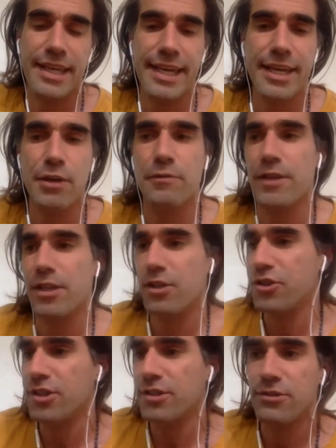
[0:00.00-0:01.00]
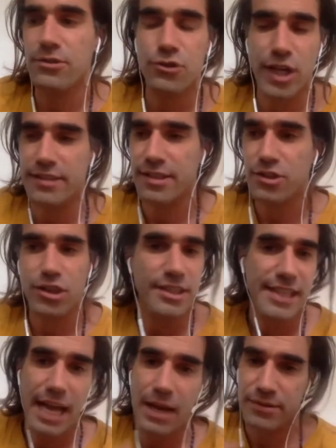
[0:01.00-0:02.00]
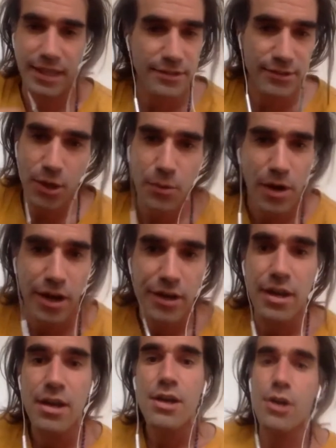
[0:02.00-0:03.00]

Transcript: eco villages, transition towns, and so on.